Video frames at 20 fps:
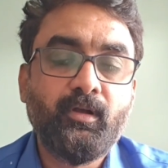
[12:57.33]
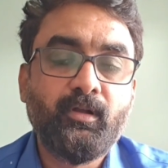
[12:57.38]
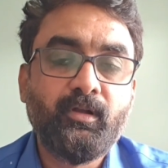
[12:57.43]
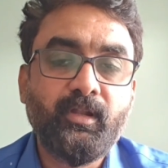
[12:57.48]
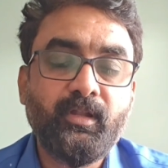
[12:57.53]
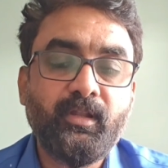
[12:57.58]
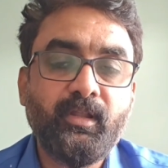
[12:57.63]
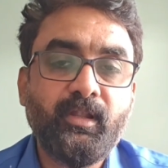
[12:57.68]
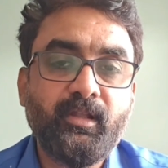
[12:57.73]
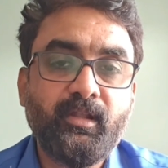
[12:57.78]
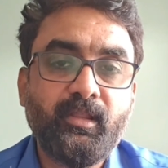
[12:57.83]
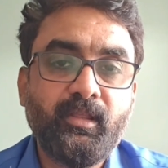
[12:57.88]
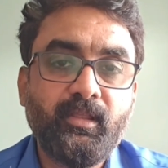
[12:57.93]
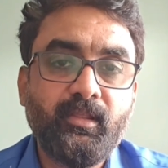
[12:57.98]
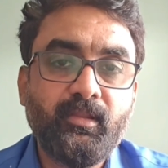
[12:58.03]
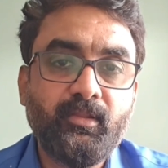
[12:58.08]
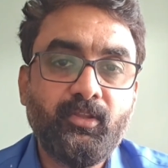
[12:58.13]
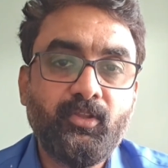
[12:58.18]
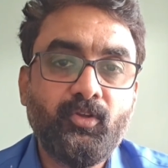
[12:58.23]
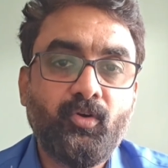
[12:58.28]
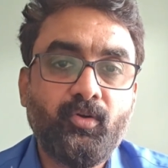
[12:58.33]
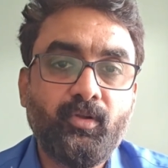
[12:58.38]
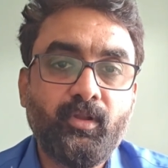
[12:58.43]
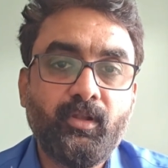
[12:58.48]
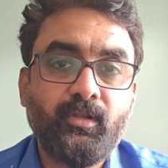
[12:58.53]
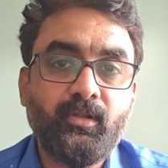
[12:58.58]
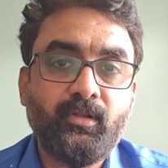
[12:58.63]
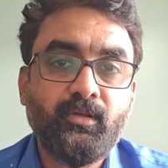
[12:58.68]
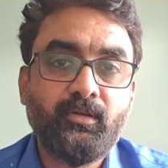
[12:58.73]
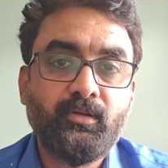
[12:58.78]
conducting the
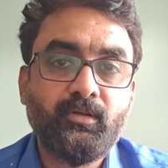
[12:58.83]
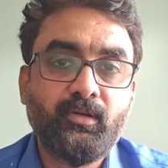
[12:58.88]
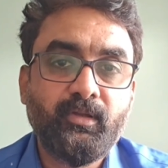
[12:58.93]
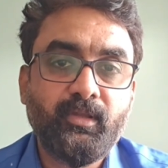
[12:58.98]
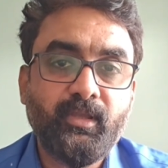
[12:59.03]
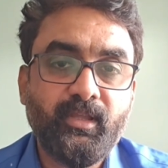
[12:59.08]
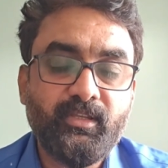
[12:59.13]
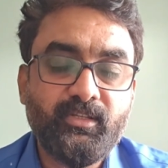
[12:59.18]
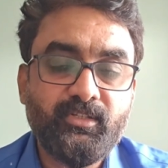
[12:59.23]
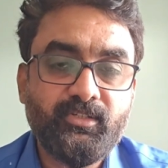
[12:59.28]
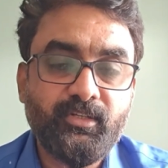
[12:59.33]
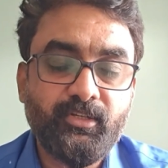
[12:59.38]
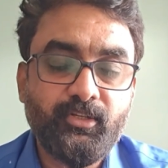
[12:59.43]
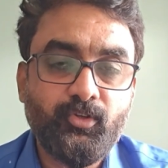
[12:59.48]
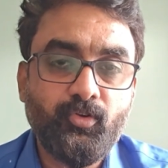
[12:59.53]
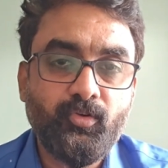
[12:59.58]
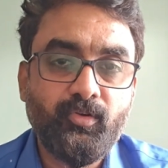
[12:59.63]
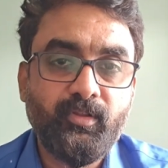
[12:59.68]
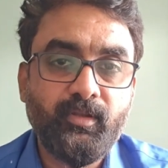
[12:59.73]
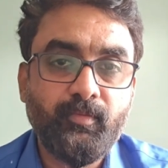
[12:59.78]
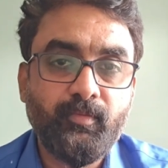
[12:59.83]
audit against security